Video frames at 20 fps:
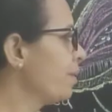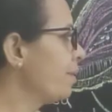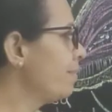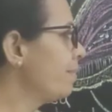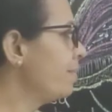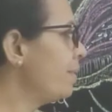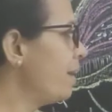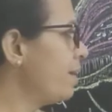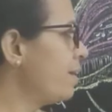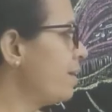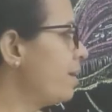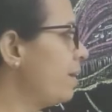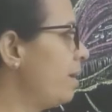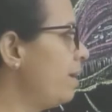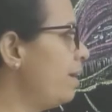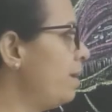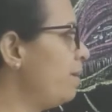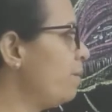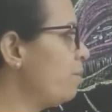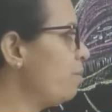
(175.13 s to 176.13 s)
that
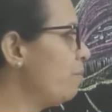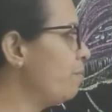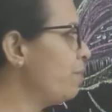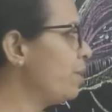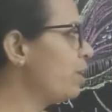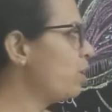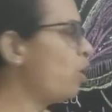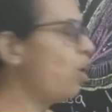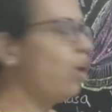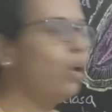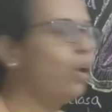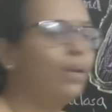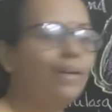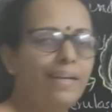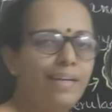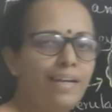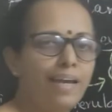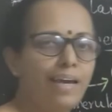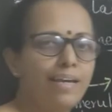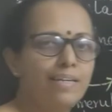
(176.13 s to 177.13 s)
layer we call
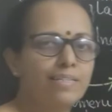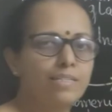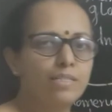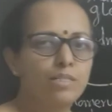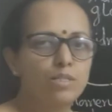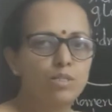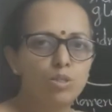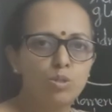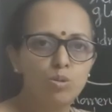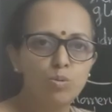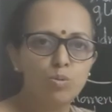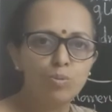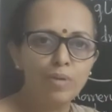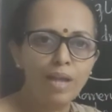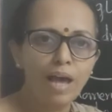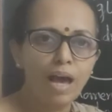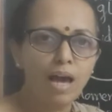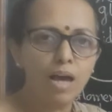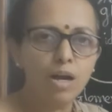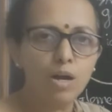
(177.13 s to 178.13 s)
it as
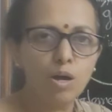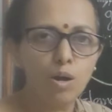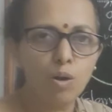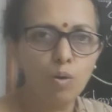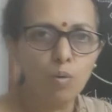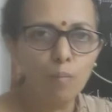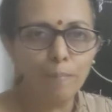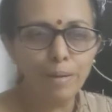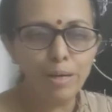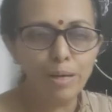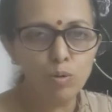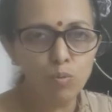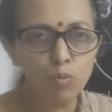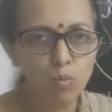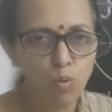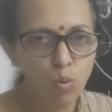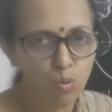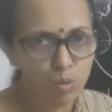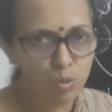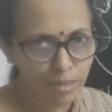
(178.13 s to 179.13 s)
zona
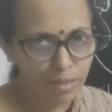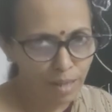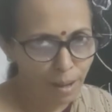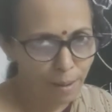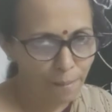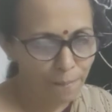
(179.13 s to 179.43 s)
glomerulosa.